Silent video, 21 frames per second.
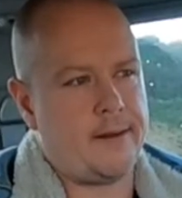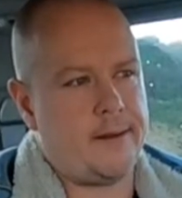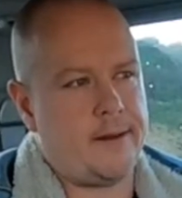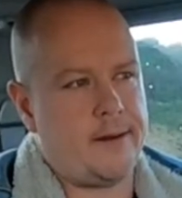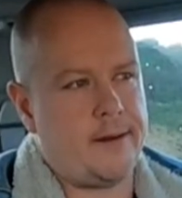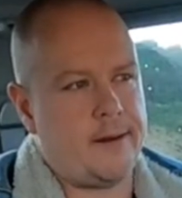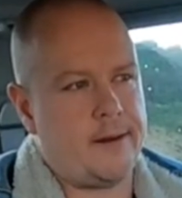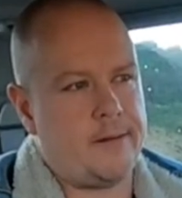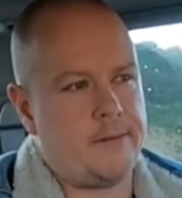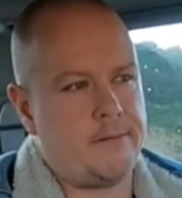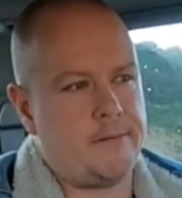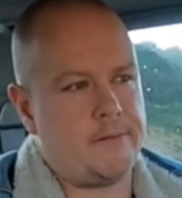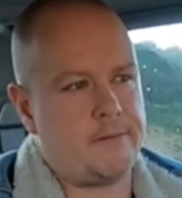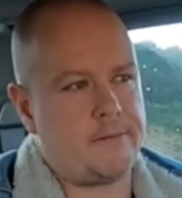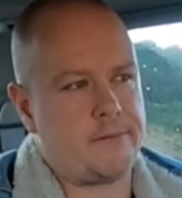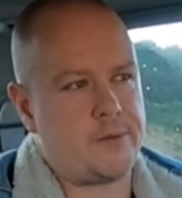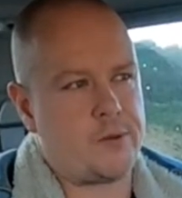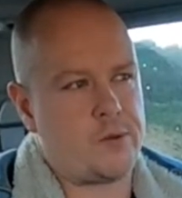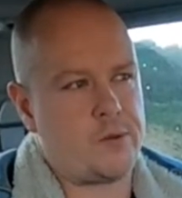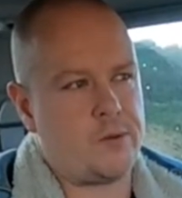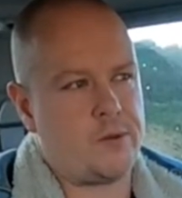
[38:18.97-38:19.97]

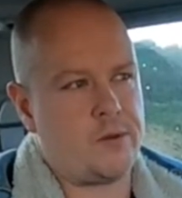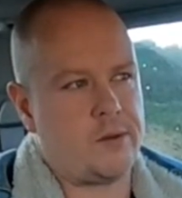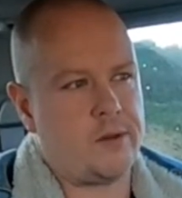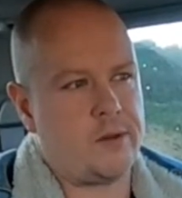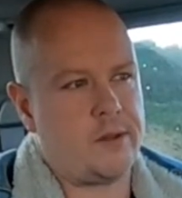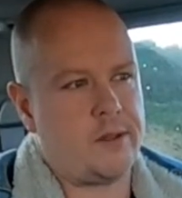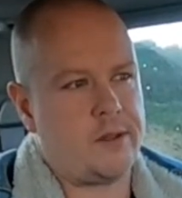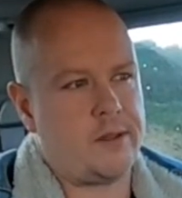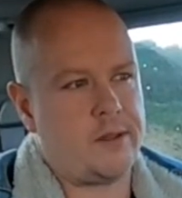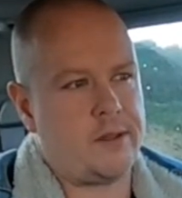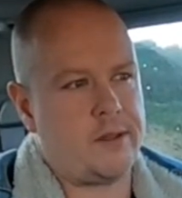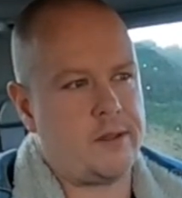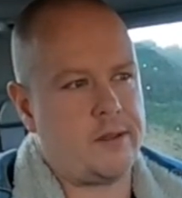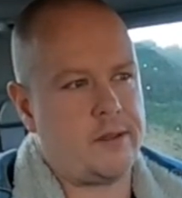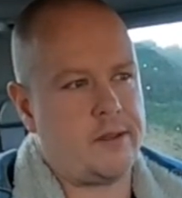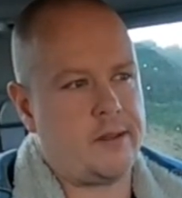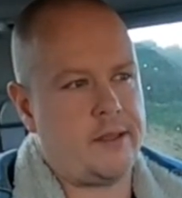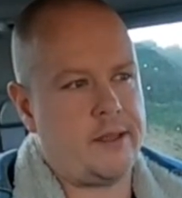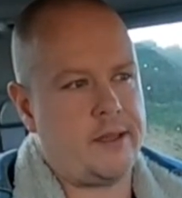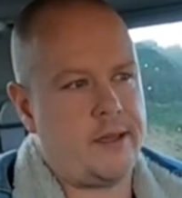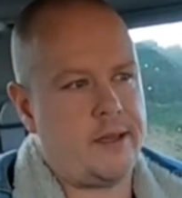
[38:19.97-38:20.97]
So
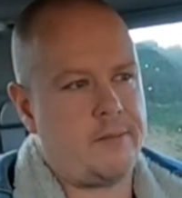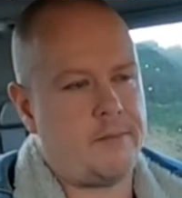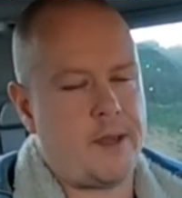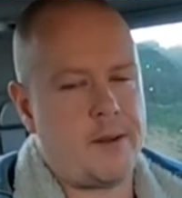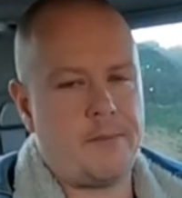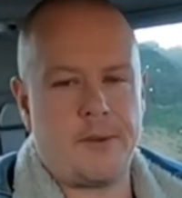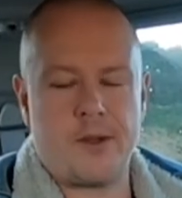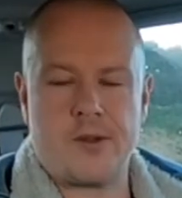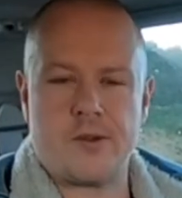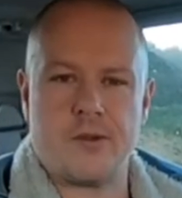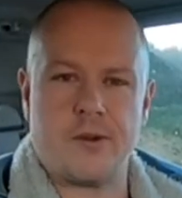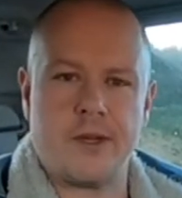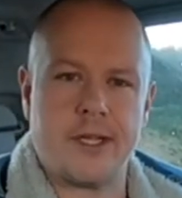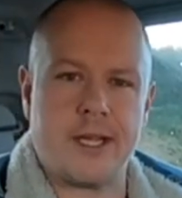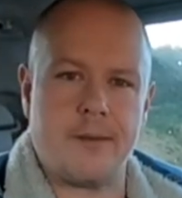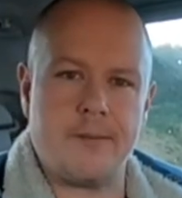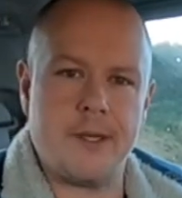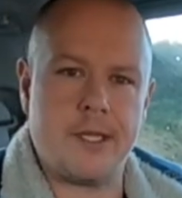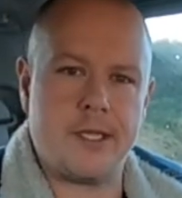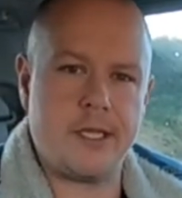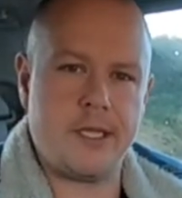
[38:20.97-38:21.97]
yeah, it might be something
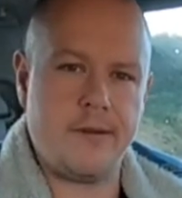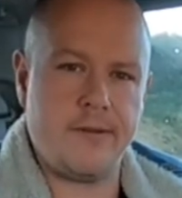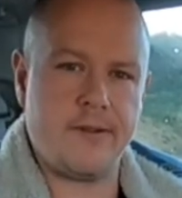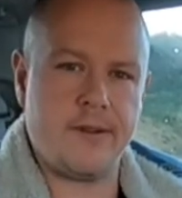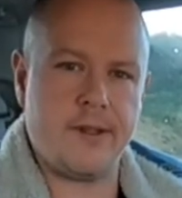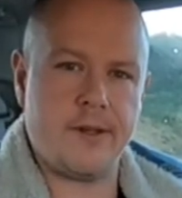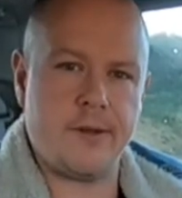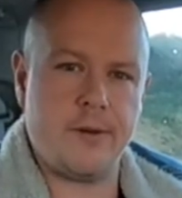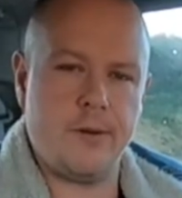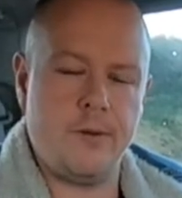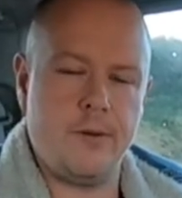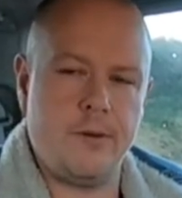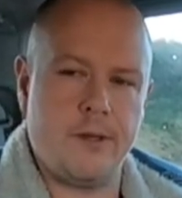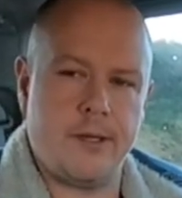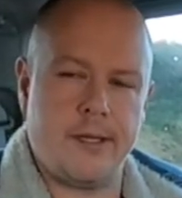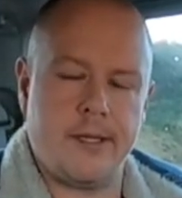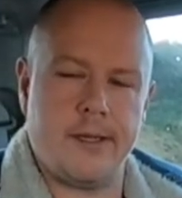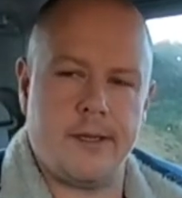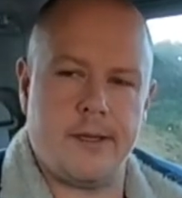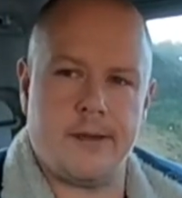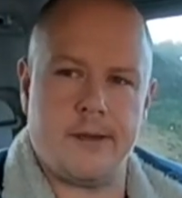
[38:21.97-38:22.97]
to get my teeth into.